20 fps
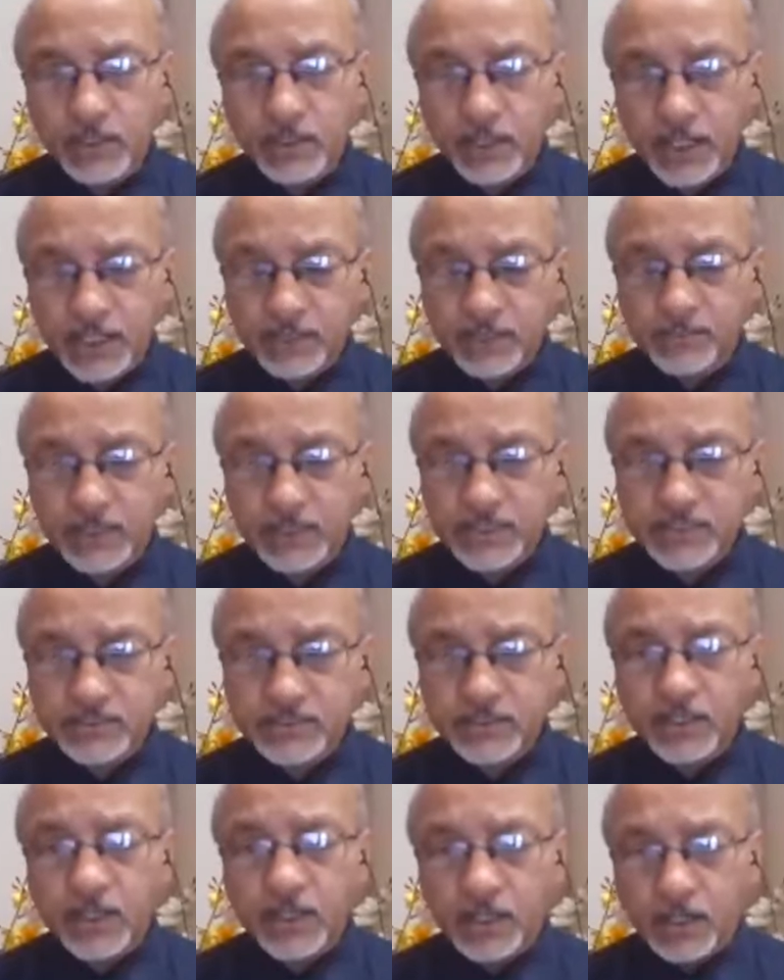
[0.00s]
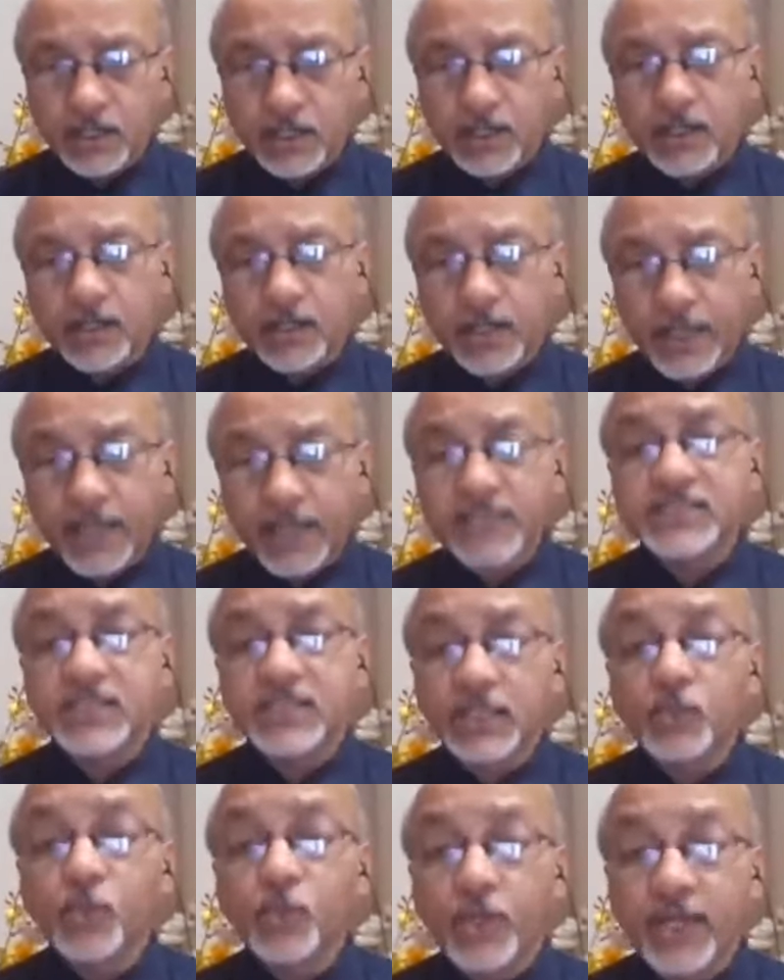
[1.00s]
animals as
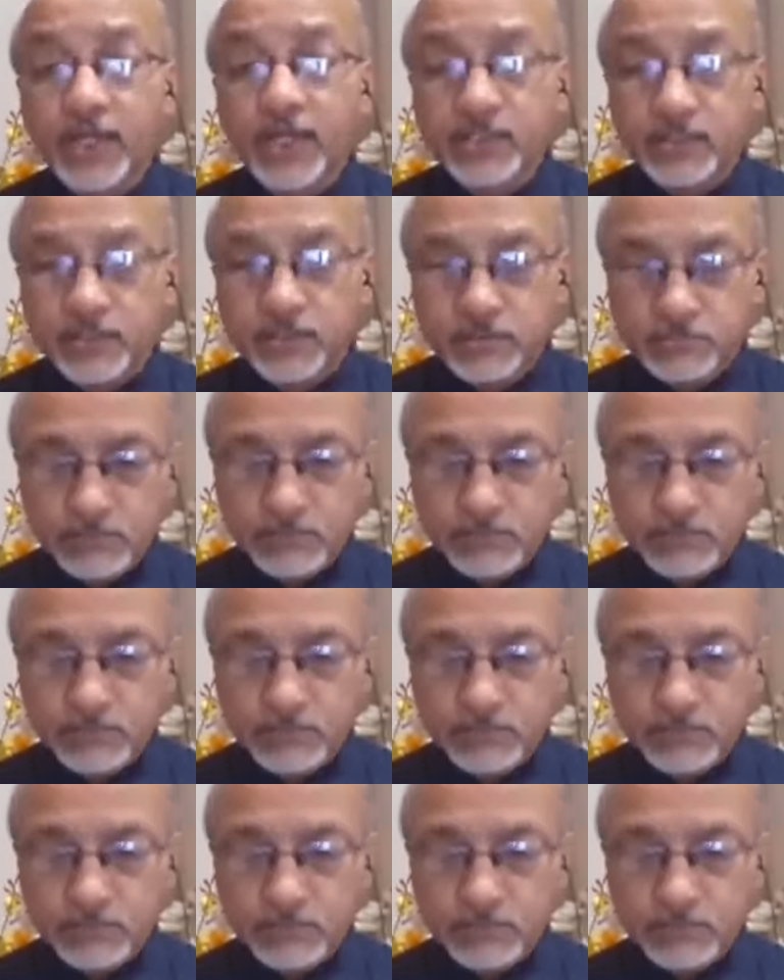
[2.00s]
you can